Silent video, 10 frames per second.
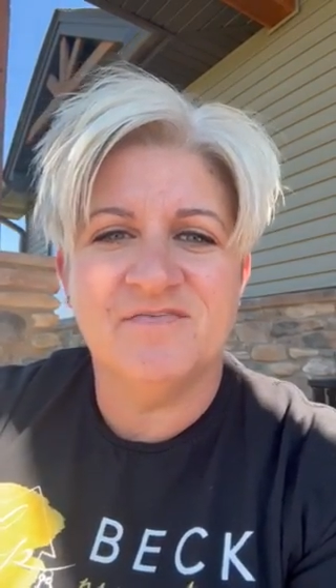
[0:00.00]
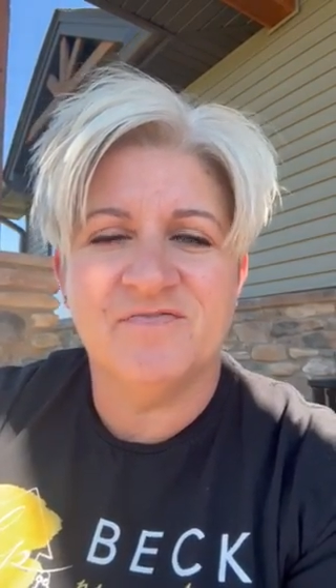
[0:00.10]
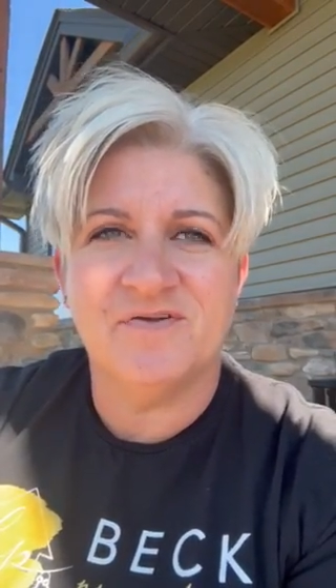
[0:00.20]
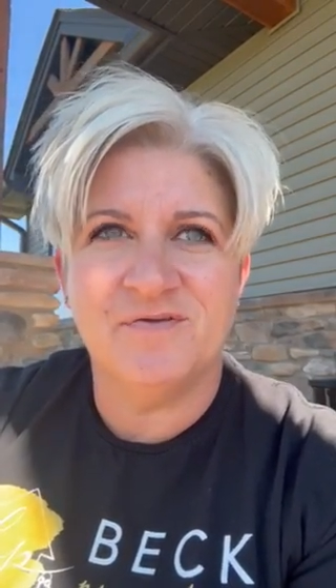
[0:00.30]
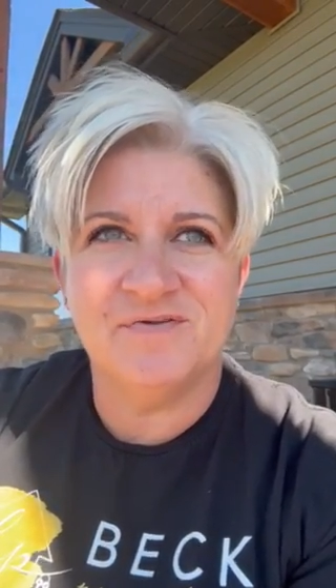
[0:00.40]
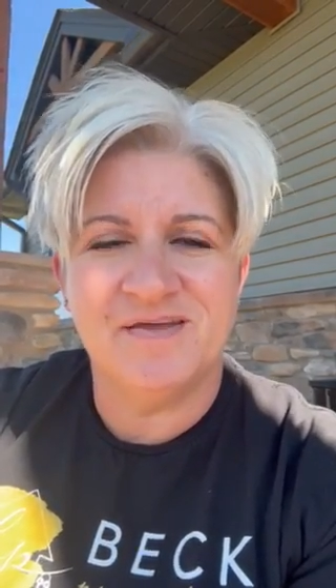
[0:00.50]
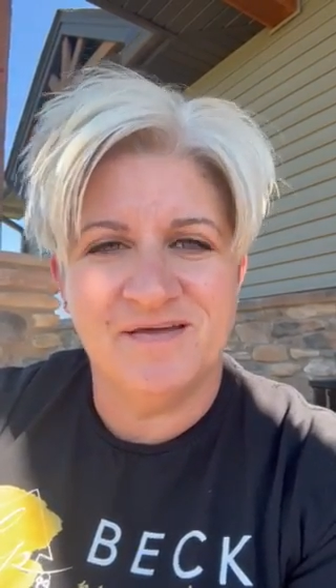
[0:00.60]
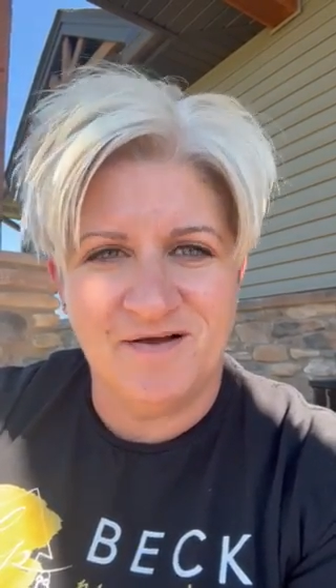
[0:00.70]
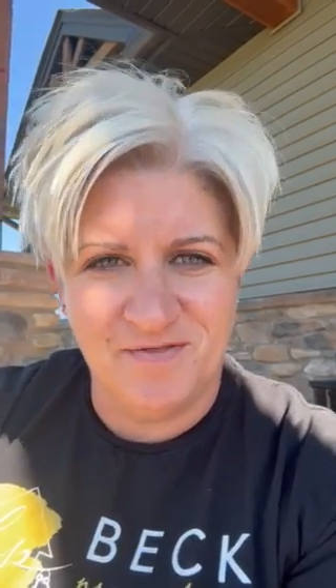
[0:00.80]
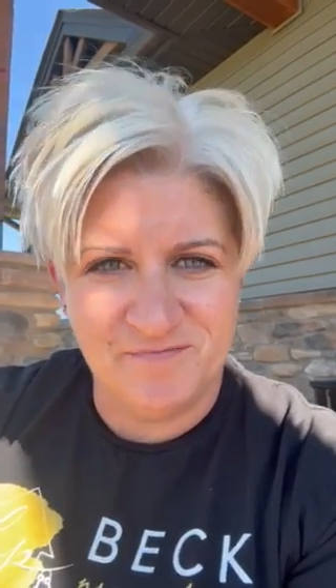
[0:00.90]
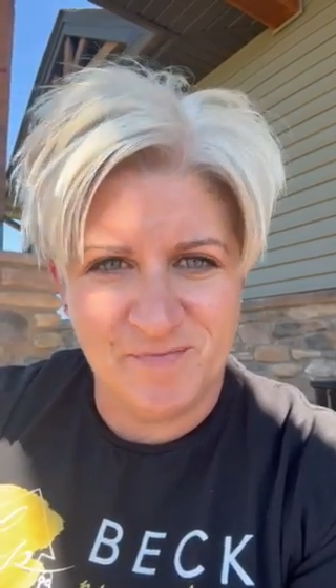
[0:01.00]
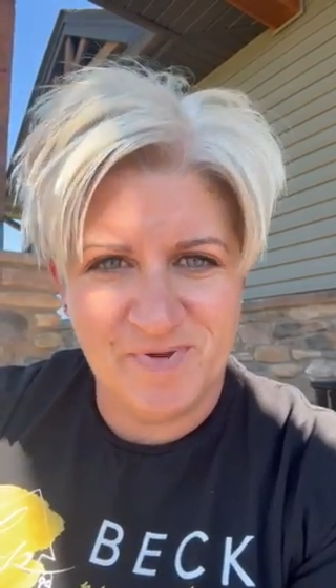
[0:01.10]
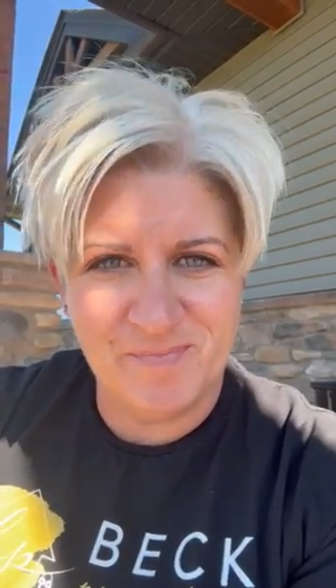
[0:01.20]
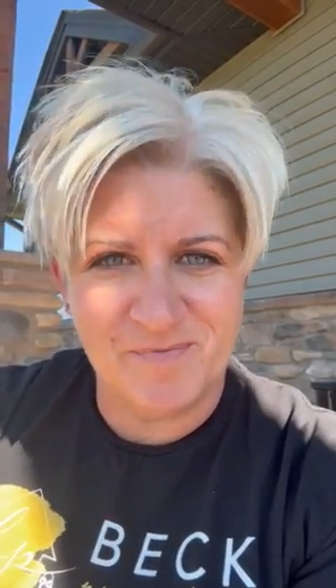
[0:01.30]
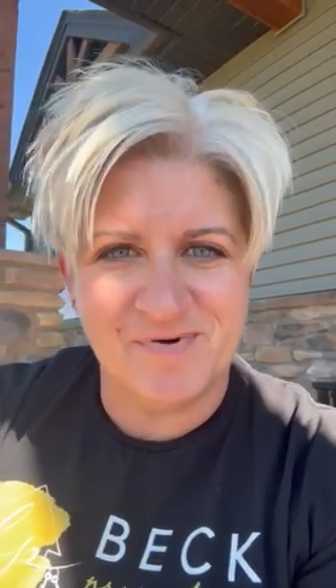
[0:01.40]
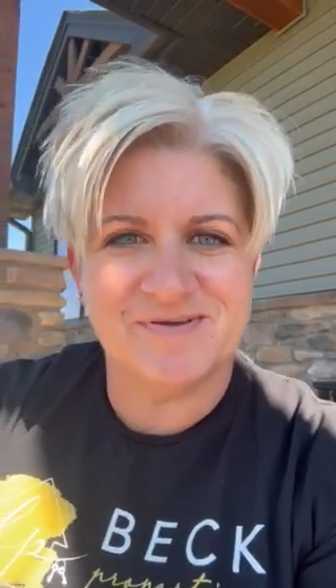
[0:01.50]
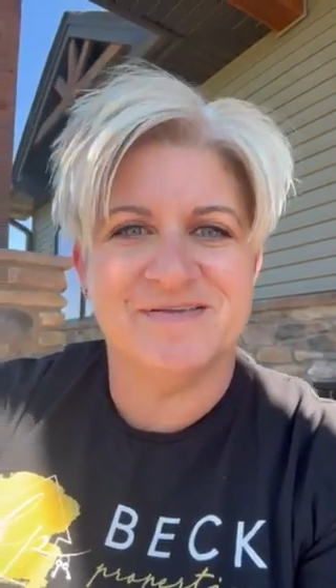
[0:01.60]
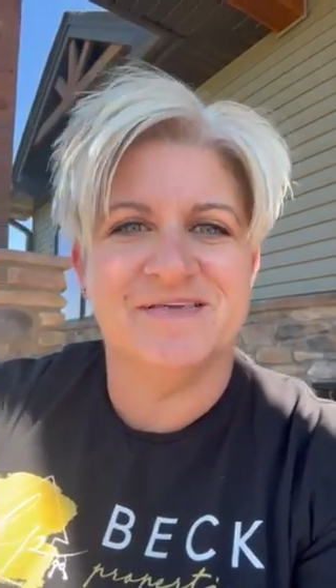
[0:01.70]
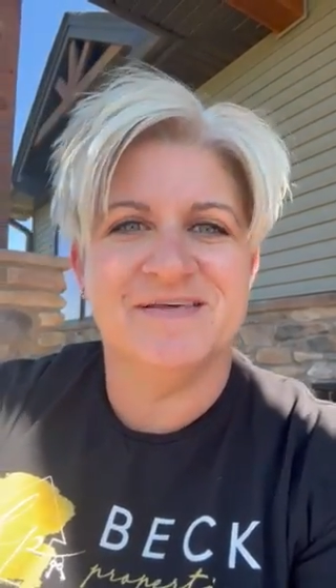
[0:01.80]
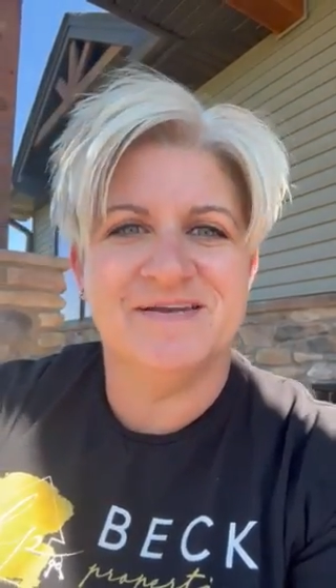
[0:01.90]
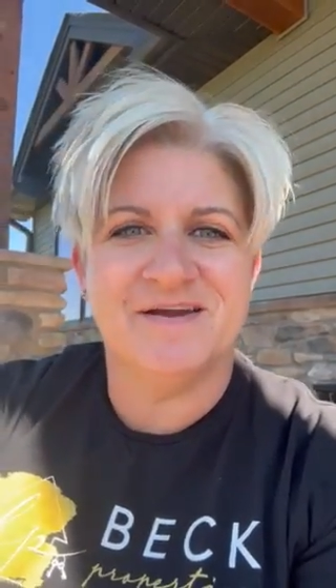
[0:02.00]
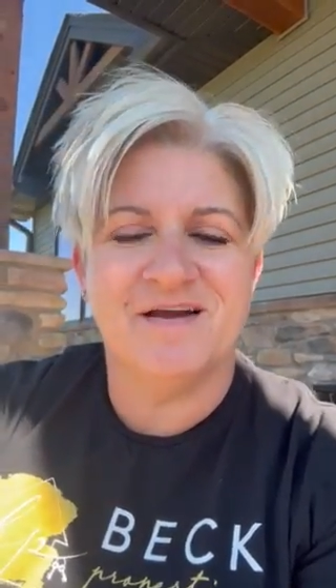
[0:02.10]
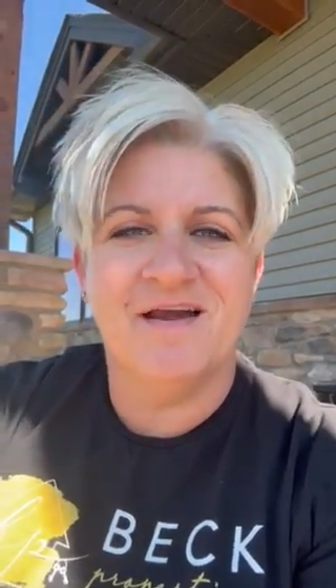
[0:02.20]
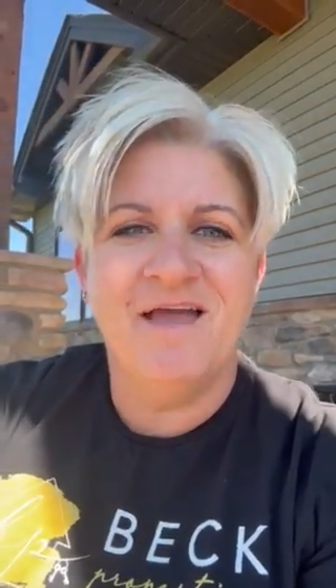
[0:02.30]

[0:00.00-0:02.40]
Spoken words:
for you to get all of your paperwork to the lender.